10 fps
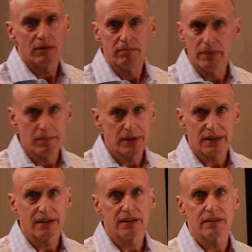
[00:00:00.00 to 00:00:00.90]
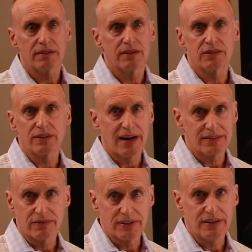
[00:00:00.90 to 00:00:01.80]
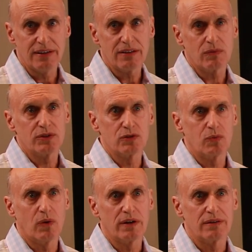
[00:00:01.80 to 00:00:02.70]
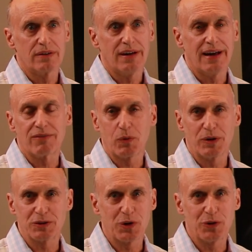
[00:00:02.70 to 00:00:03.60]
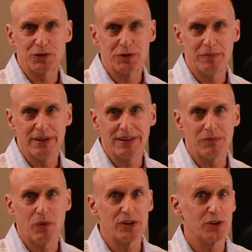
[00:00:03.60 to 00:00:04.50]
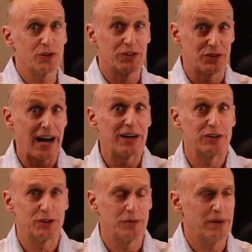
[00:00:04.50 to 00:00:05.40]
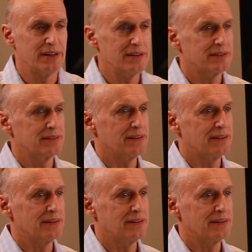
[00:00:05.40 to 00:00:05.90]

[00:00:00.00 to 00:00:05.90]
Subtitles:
mimicking the size of teeth, which is what everyone's goal should be and what your desire should be.